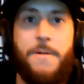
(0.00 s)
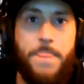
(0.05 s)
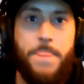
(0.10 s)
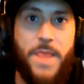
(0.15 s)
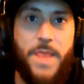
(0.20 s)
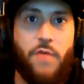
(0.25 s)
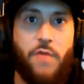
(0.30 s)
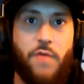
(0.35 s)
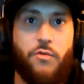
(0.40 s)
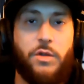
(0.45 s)

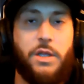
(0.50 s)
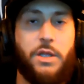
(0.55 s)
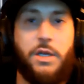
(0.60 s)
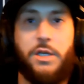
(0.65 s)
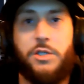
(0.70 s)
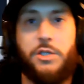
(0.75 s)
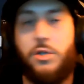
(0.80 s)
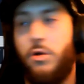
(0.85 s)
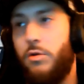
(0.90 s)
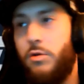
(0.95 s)
that really
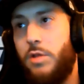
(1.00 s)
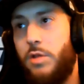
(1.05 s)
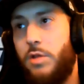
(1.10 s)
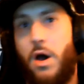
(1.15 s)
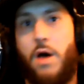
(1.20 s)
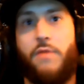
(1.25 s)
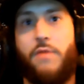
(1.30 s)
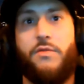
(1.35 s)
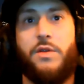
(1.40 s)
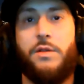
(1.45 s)
does hurt the
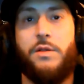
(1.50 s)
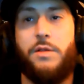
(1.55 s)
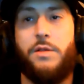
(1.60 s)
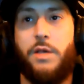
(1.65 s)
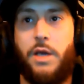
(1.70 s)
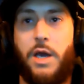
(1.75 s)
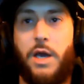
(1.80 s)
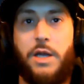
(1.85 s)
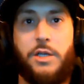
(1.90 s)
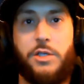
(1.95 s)
offense.
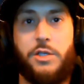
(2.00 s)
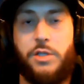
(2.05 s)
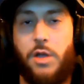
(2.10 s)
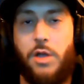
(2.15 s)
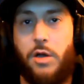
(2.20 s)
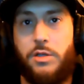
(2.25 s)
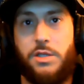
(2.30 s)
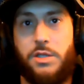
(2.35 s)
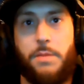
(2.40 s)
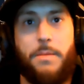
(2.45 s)
It kind of
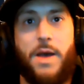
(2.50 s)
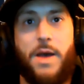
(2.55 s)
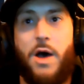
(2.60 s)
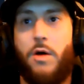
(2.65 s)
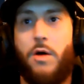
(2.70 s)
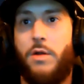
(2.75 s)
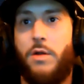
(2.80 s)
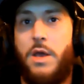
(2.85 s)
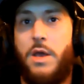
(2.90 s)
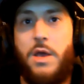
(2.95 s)
stalls them
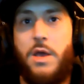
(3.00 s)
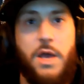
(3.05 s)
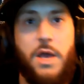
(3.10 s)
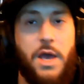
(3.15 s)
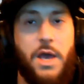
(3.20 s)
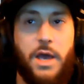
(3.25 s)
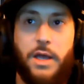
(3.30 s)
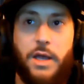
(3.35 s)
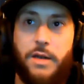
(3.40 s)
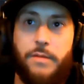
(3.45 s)
out,
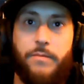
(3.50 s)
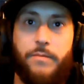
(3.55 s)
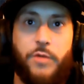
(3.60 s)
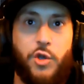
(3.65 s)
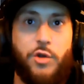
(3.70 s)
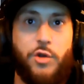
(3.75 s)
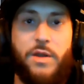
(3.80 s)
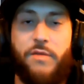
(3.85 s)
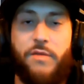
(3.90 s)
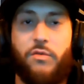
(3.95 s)
and
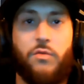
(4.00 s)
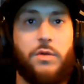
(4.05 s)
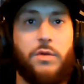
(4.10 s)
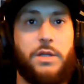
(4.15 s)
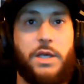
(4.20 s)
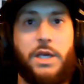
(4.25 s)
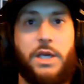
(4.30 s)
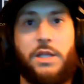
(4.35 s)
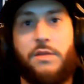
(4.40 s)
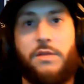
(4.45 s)
you never
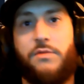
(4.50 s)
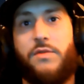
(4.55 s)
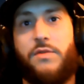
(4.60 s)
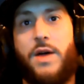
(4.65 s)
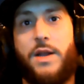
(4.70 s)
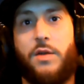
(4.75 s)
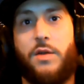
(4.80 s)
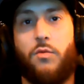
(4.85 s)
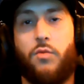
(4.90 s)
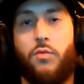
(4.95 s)
really get to
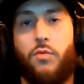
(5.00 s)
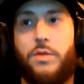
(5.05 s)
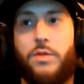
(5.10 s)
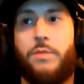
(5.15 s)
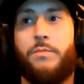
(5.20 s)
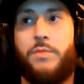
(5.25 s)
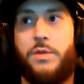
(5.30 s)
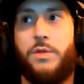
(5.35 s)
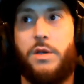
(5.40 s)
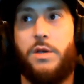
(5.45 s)
find a
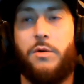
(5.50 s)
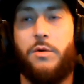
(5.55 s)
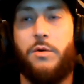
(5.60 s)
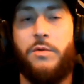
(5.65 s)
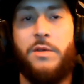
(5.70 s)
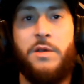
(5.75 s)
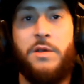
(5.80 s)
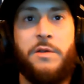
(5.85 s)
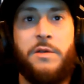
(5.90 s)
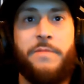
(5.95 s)
rhythm. So
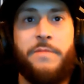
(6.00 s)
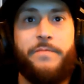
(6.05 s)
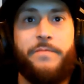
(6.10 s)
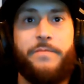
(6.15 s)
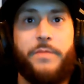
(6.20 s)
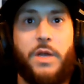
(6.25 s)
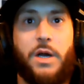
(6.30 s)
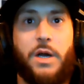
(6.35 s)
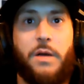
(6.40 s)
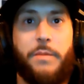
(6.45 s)

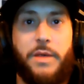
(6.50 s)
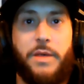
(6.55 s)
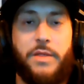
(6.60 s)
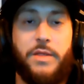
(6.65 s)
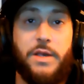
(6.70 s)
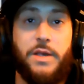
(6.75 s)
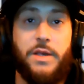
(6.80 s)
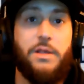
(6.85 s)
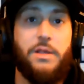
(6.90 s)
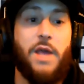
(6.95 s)
in
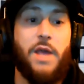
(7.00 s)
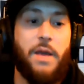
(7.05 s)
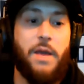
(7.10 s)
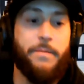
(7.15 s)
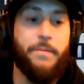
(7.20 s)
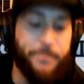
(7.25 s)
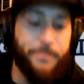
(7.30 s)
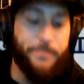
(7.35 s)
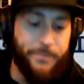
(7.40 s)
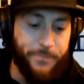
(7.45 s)
this
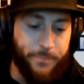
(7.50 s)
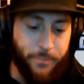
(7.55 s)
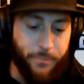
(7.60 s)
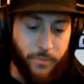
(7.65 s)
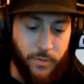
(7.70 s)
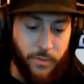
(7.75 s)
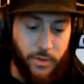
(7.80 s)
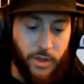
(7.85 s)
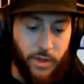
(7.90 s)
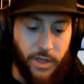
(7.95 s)
game,
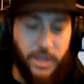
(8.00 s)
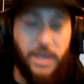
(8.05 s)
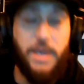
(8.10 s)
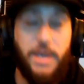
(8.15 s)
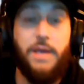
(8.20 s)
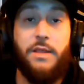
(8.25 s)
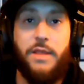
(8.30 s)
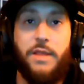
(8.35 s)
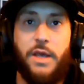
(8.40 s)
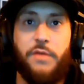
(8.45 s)
the
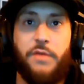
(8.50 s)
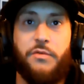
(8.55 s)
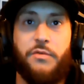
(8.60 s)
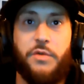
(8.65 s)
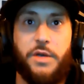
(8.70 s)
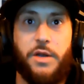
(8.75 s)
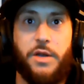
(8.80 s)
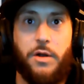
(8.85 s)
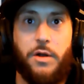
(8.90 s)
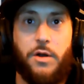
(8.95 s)
key thing for
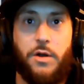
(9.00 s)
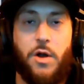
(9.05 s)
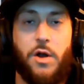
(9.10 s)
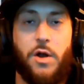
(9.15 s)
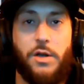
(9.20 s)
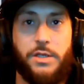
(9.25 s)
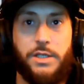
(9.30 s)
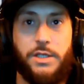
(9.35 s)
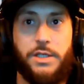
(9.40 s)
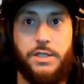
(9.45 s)
Derek Carr
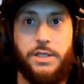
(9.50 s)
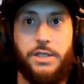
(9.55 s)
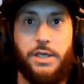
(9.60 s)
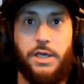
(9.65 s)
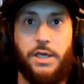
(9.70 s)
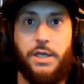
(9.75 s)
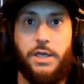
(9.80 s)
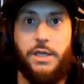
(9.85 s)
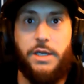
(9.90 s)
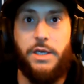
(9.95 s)
to
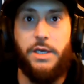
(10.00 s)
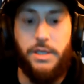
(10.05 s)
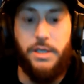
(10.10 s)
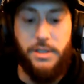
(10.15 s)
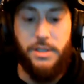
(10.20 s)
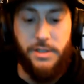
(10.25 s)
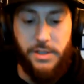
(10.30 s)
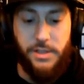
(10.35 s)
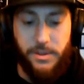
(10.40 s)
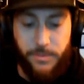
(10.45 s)
succeed
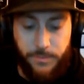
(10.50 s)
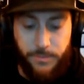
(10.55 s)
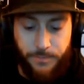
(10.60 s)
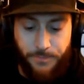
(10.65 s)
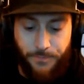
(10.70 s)
is